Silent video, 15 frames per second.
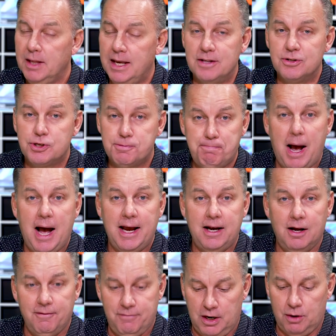in
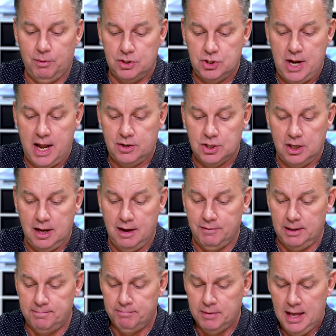spite of their rejection of
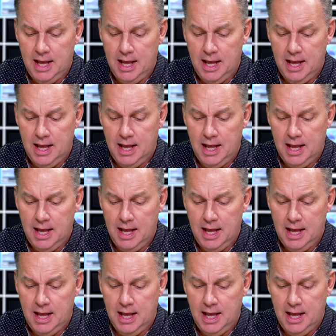it.